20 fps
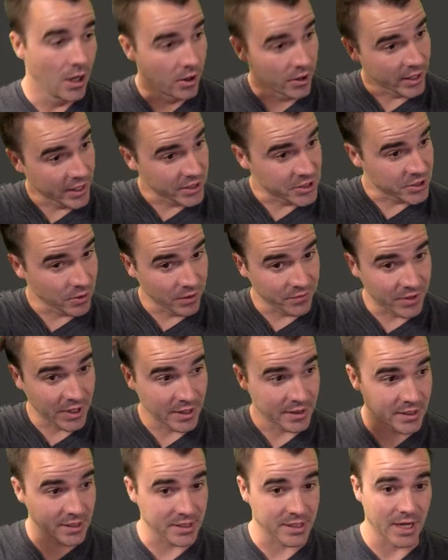Okay, so I've
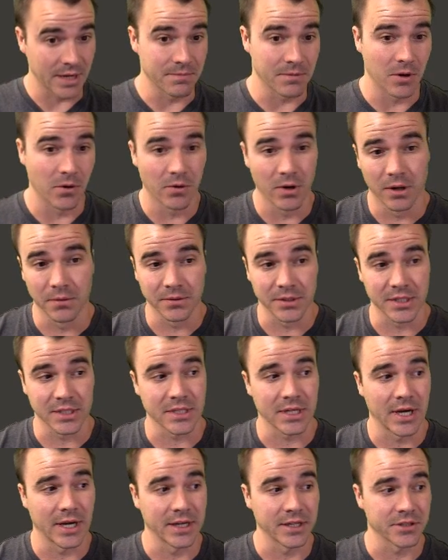got this game going on with
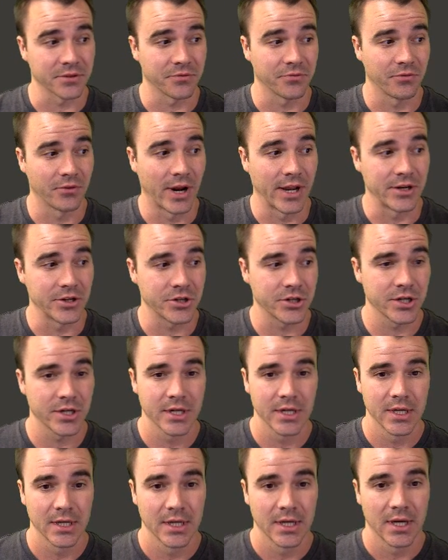this guy. It's a French
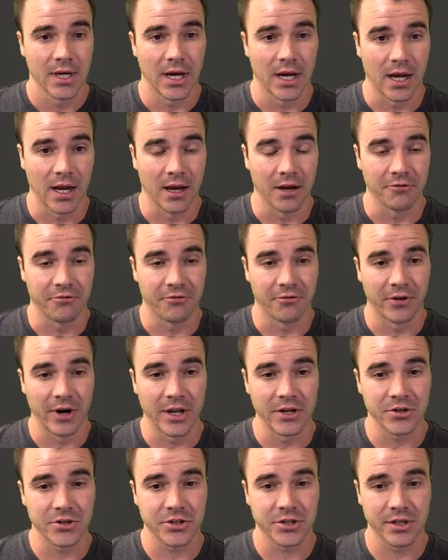
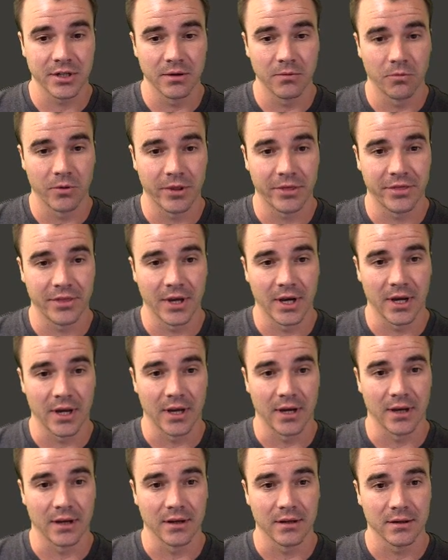with
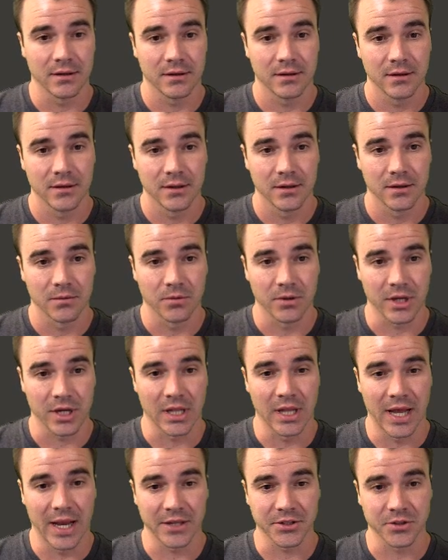a
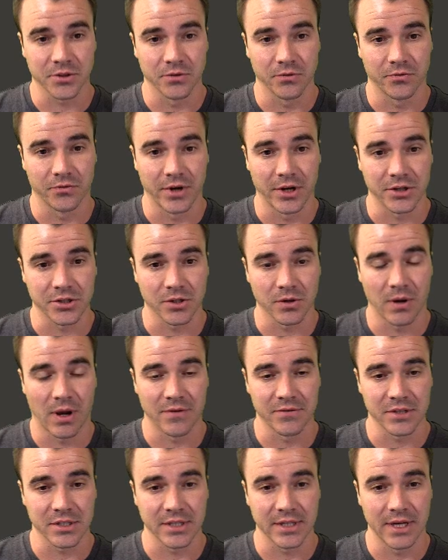classical French. So
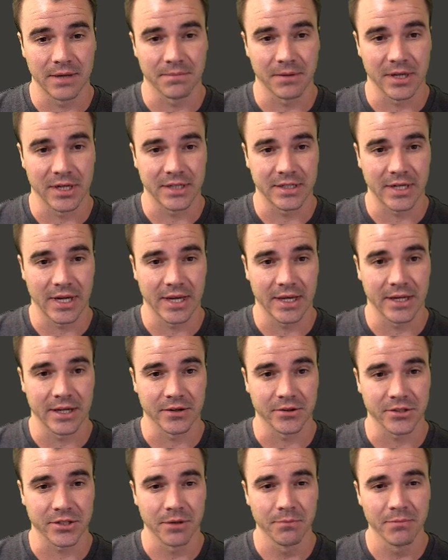obviously I'm going to take
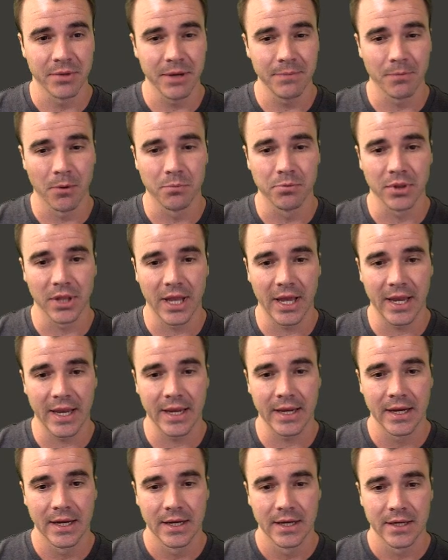here. Some people
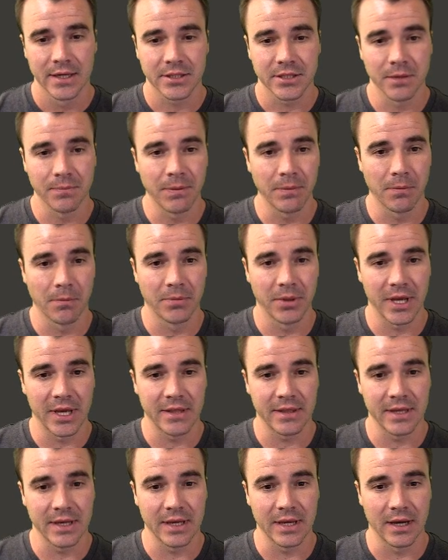play the
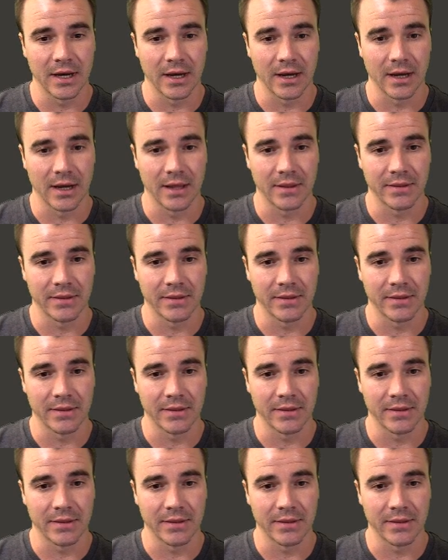Alekhine,